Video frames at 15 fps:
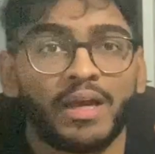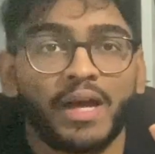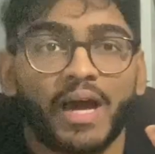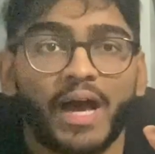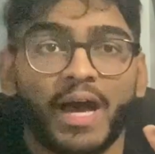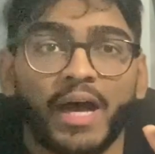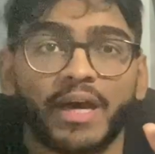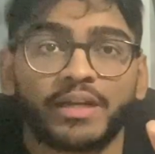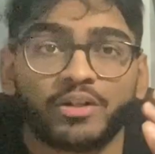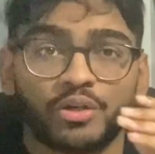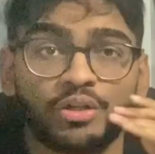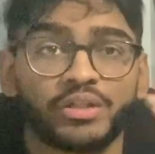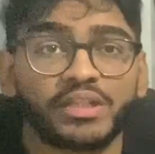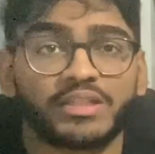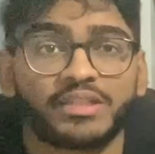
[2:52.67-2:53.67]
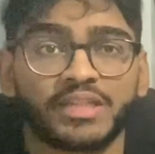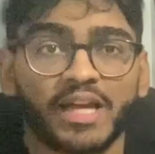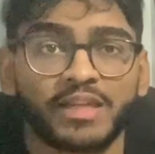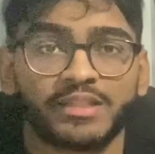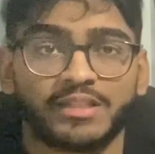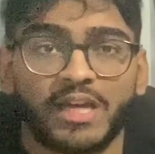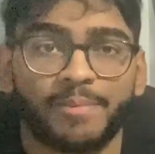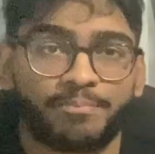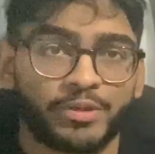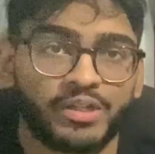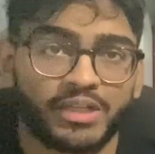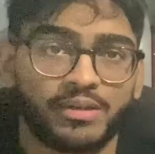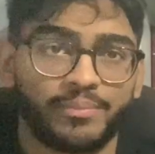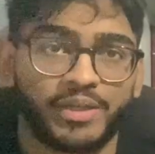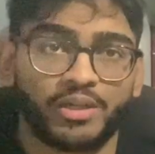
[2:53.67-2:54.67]
and understands their
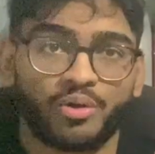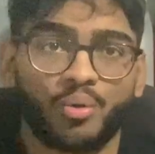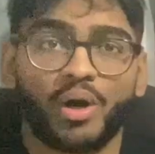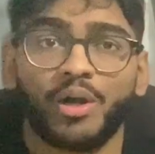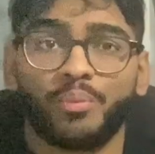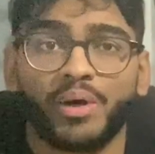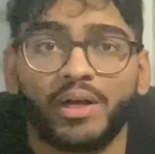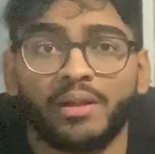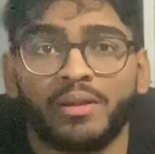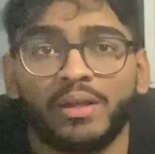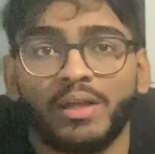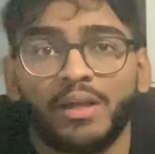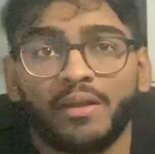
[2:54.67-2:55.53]
predicament quite well.